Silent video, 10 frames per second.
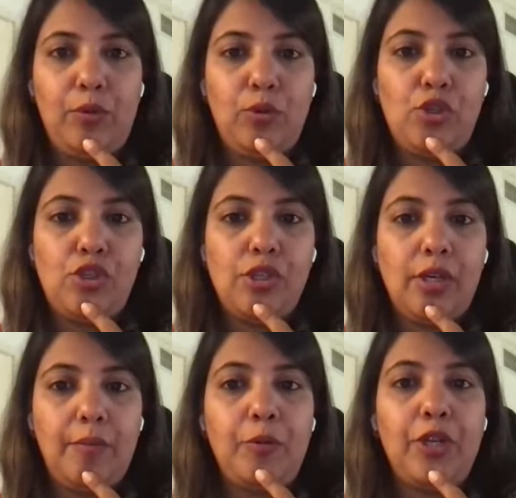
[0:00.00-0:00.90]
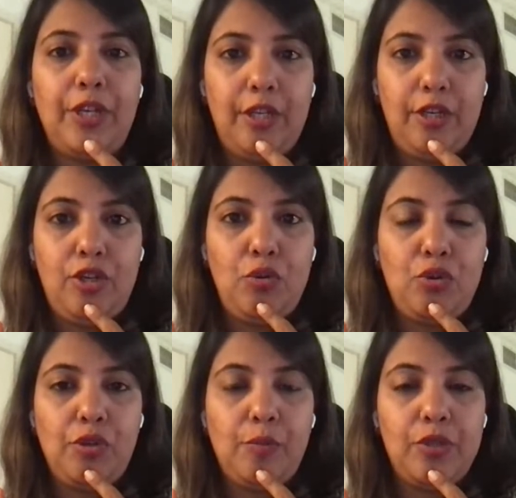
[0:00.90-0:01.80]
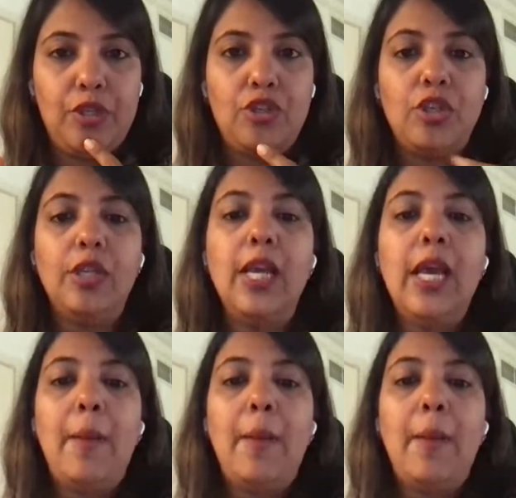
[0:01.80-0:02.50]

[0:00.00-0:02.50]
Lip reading: posture, put it in a neutral position,